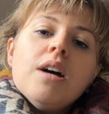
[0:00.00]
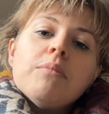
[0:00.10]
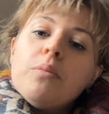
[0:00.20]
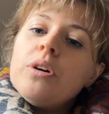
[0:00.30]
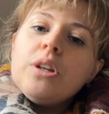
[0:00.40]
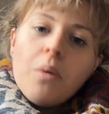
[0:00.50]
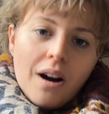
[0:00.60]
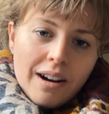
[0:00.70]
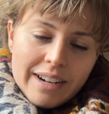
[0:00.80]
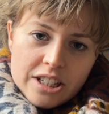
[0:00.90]
but what you
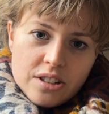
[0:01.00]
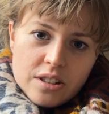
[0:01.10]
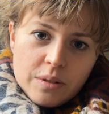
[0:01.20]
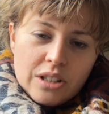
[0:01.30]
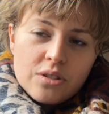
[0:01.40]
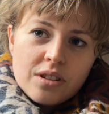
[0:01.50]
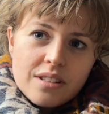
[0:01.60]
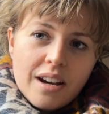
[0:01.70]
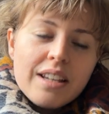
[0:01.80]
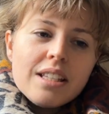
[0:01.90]
are actually doing is you're
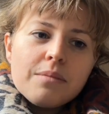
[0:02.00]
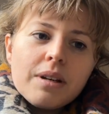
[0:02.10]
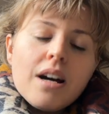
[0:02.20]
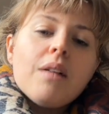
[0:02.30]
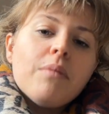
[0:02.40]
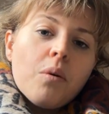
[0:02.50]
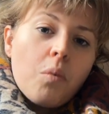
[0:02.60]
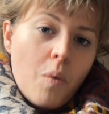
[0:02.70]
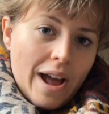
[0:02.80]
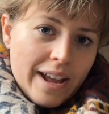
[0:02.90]
starting to become
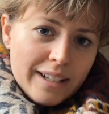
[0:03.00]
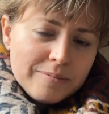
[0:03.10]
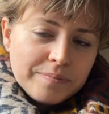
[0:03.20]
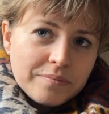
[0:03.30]
aware